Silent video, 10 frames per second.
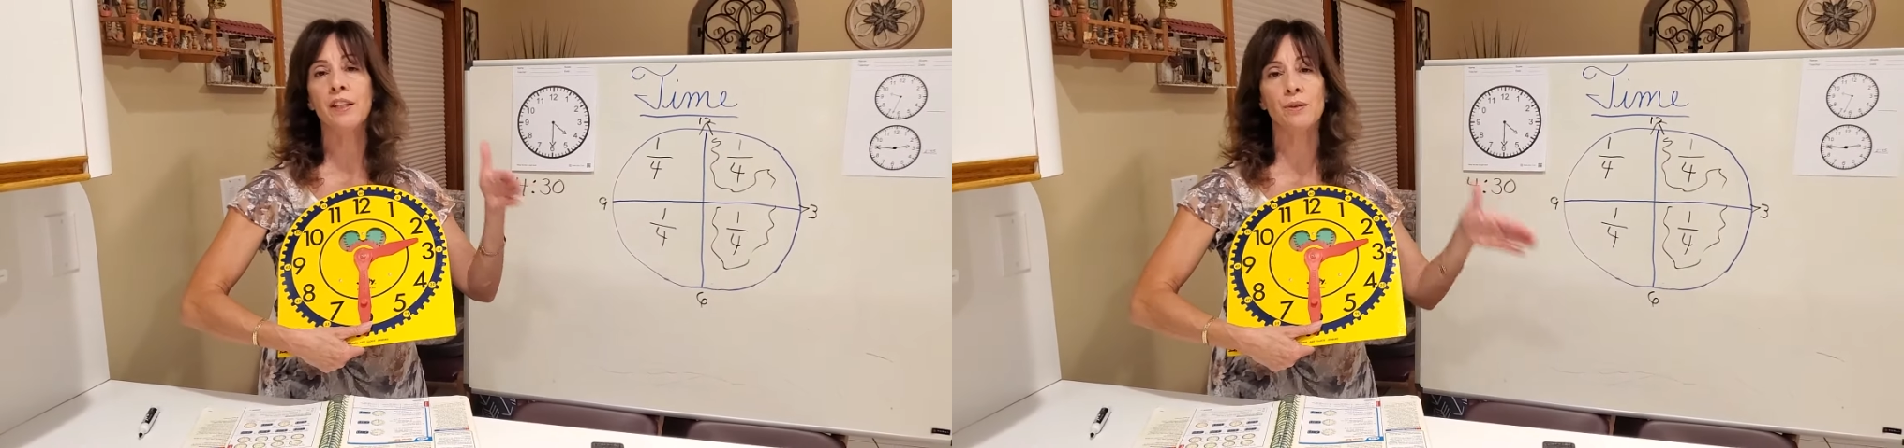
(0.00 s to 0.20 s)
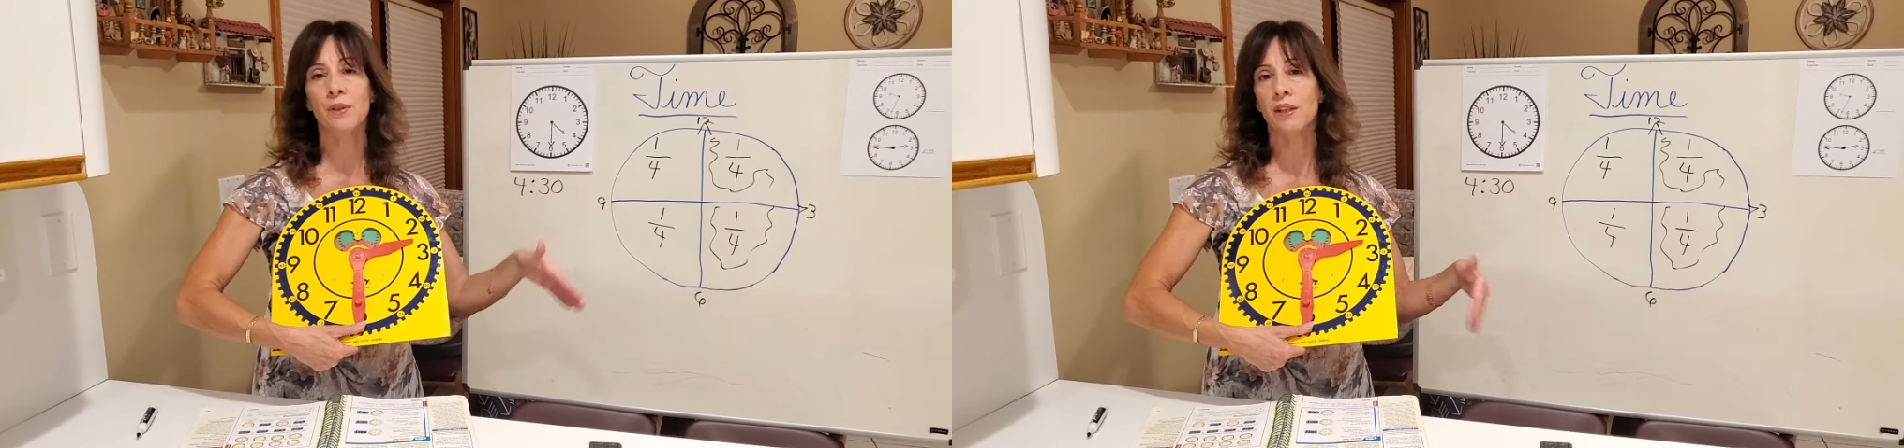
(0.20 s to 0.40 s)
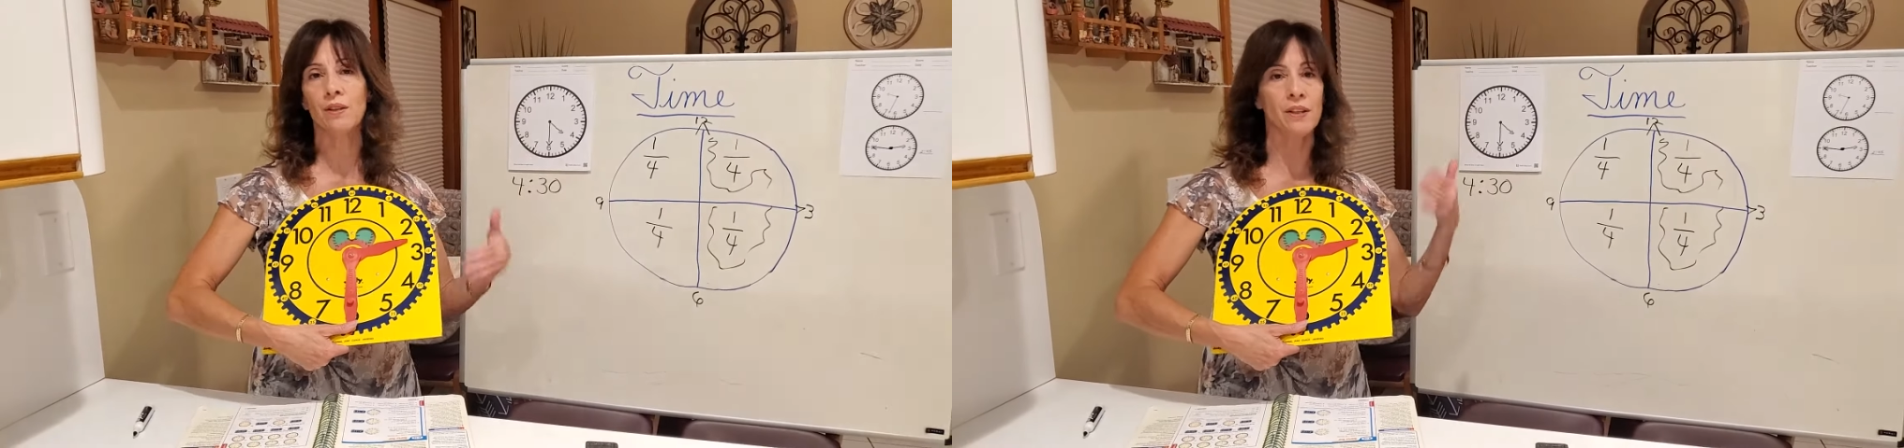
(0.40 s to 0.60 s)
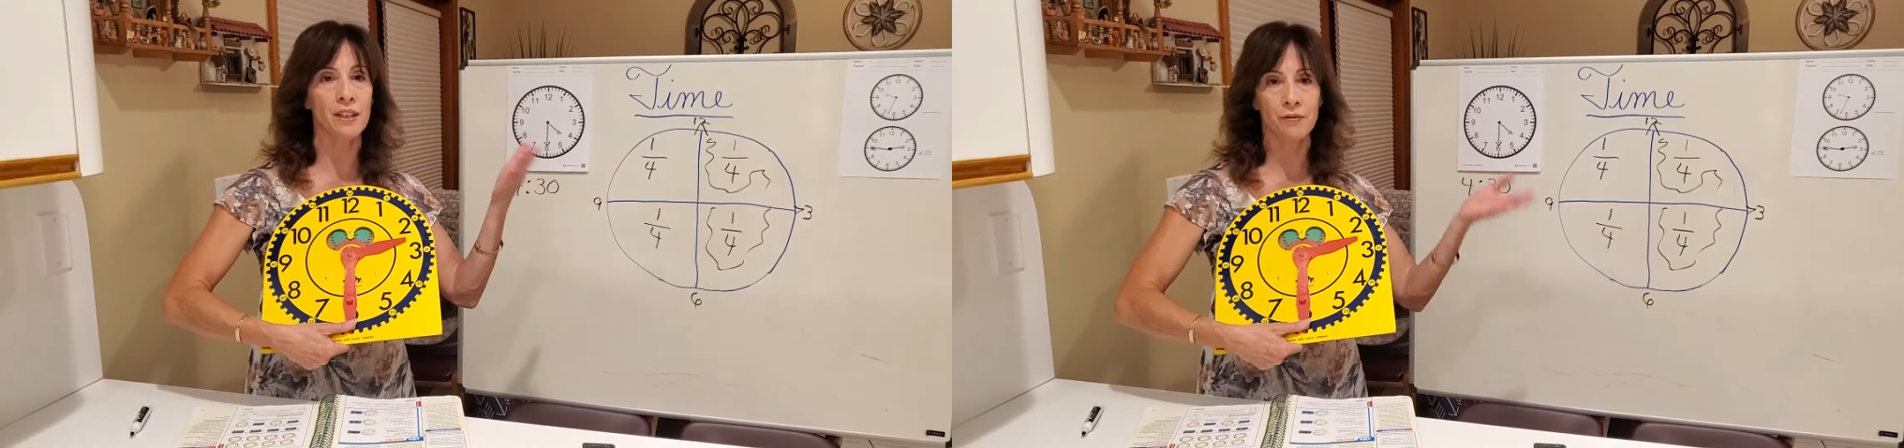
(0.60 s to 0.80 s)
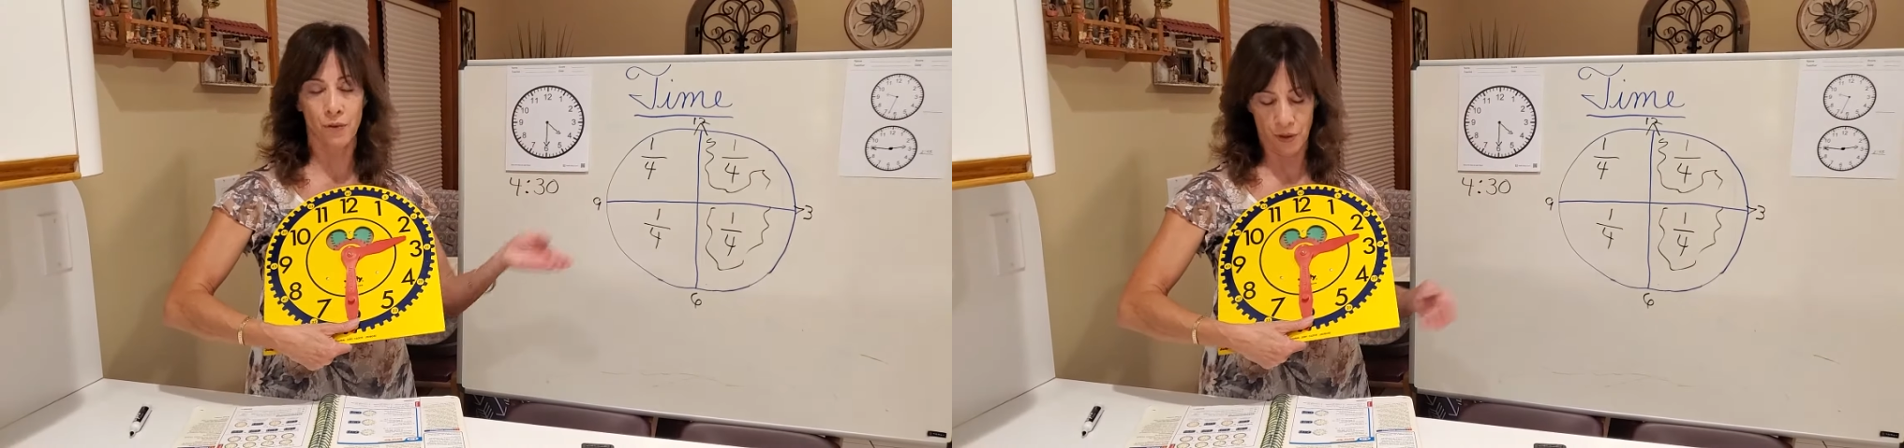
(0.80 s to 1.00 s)

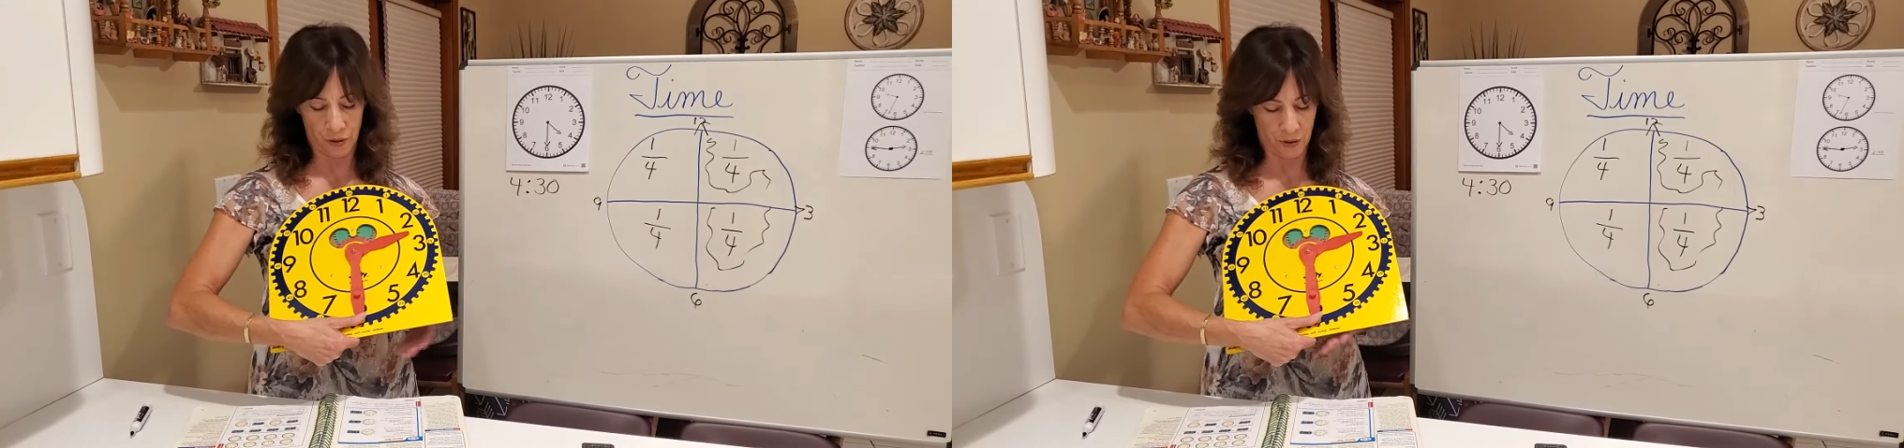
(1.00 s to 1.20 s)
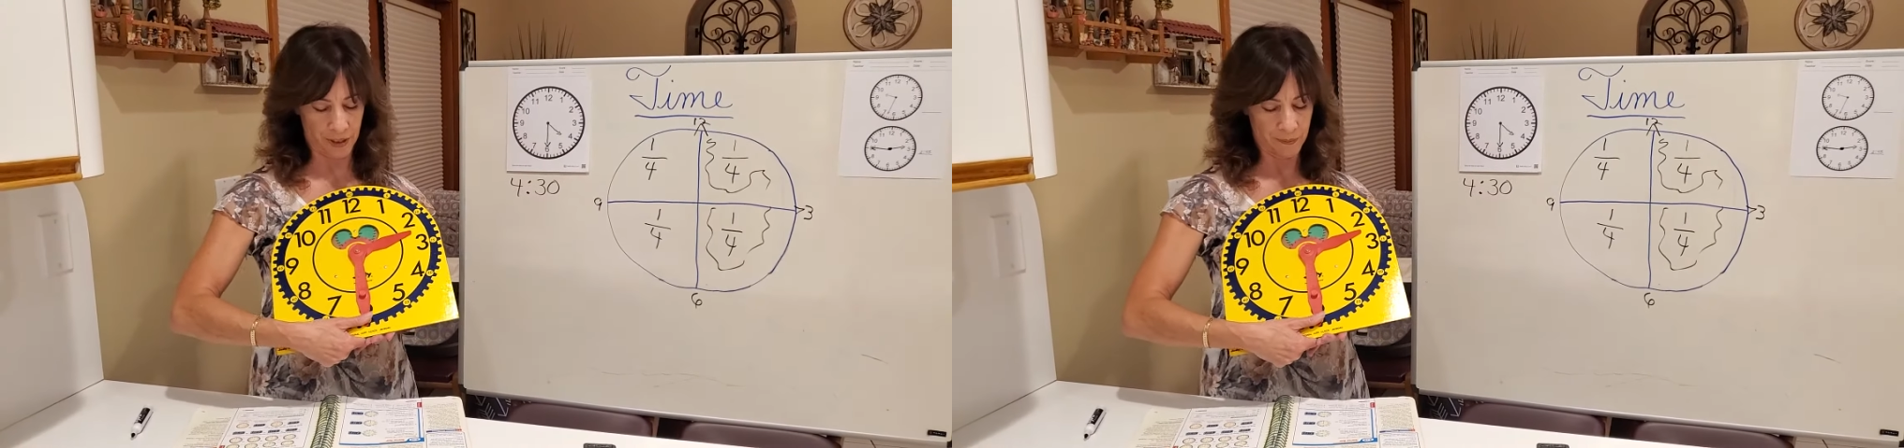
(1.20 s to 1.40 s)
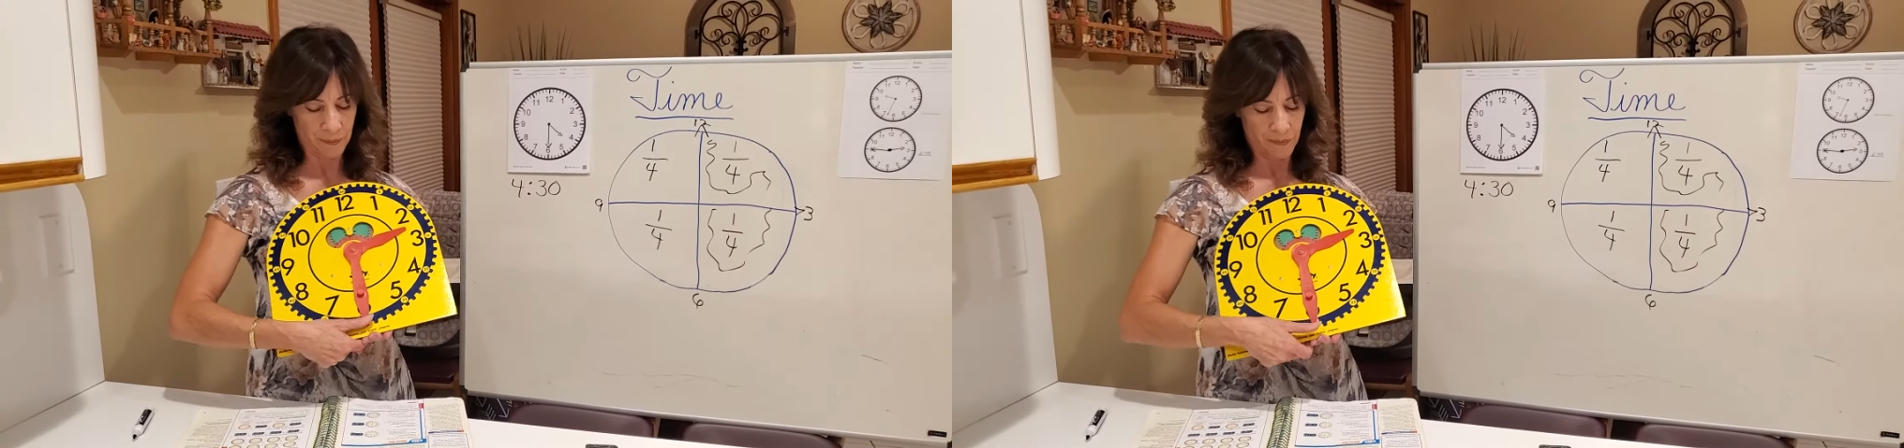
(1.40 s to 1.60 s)
3:30, 4:30.